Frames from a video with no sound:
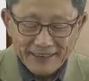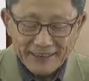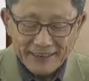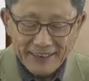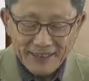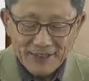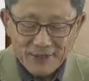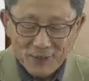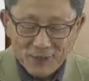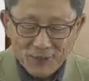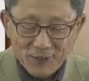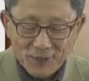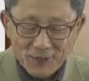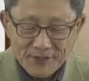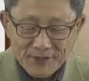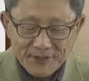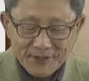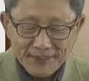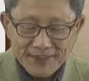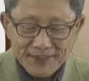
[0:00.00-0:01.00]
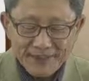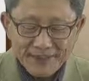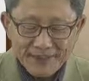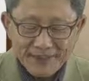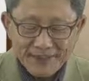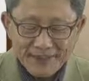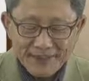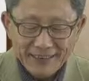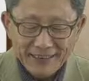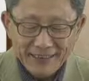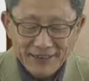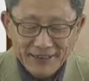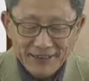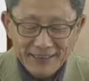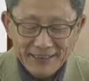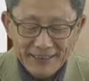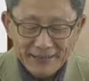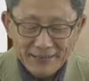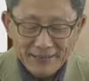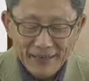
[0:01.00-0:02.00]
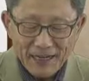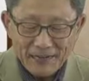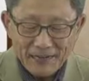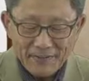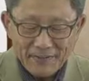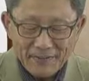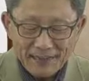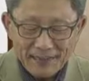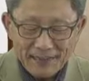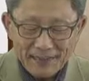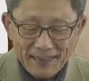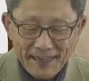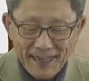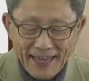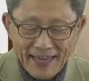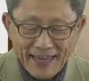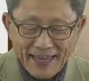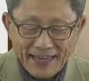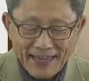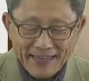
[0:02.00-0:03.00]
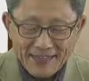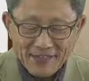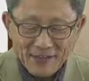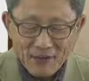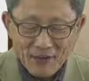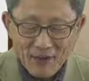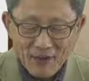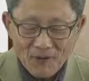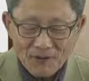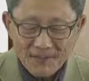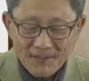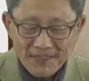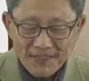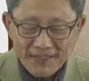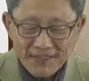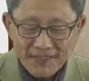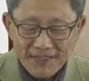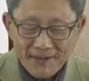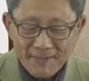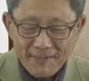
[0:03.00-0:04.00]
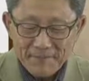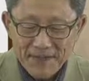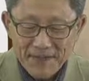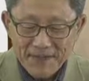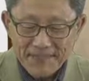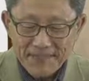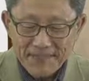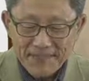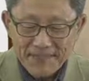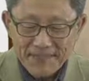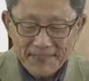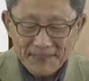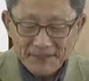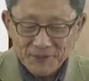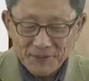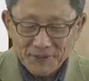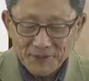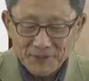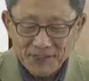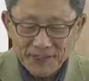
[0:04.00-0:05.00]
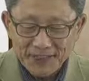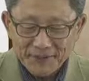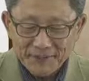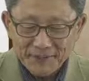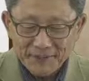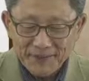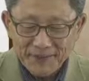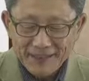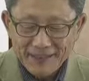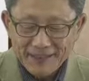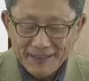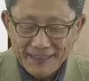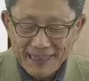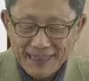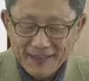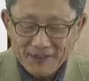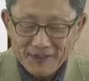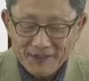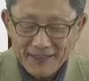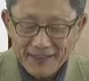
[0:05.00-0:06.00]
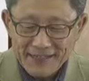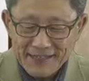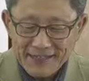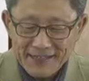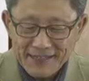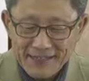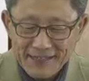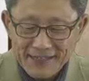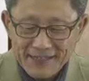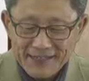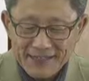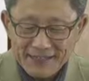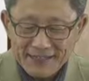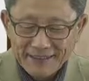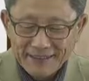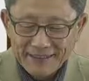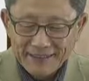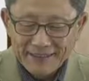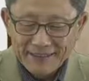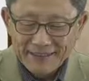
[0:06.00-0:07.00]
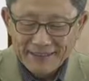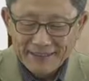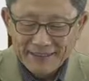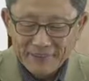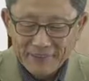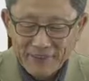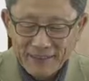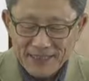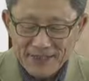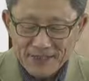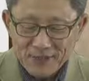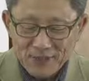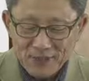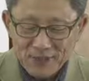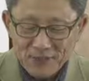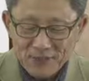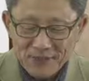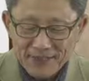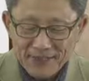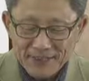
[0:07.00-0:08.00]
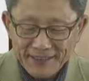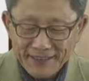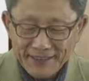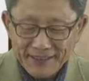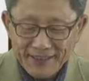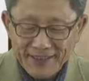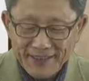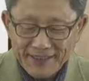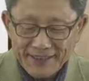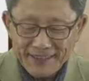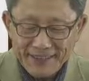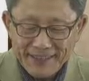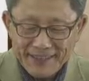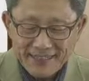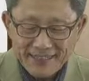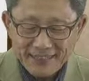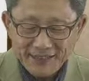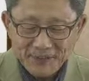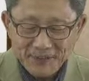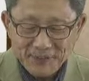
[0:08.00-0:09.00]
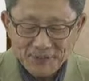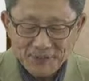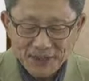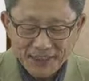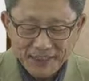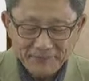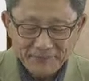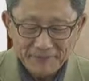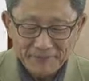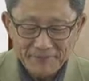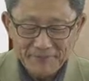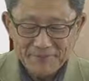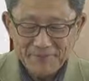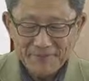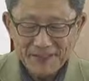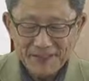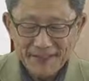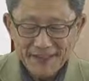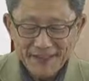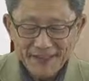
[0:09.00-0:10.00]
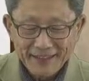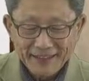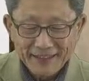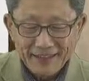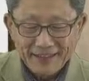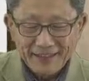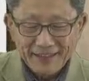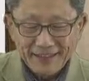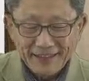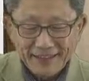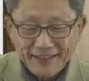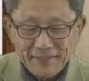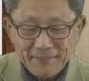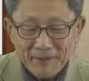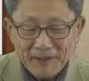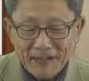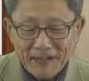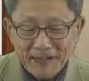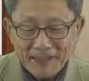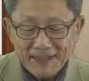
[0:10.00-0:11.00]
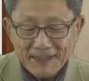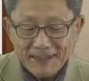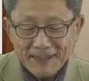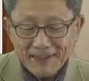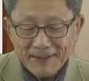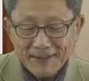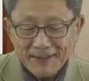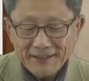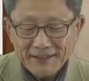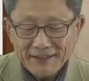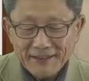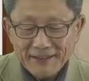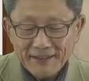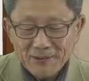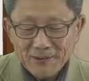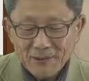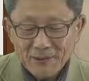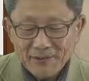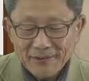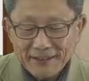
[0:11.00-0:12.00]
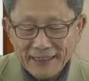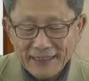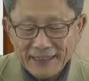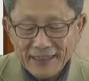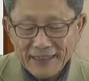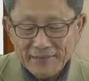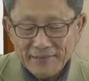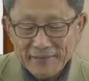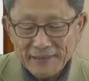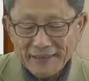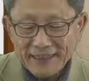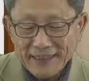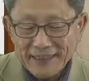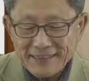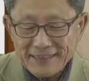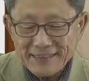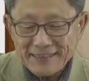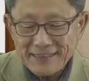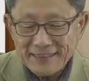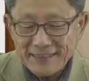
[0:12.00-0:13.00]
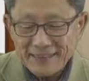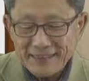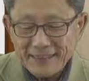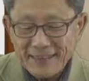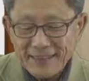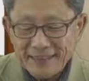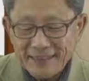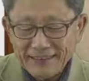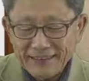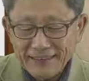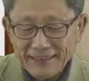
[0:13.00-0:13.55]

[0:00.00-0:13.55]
solution involving the A as the host makes this kind of shape. Likewise, B solution has this kind of shape. Then by drawing a common tangential line,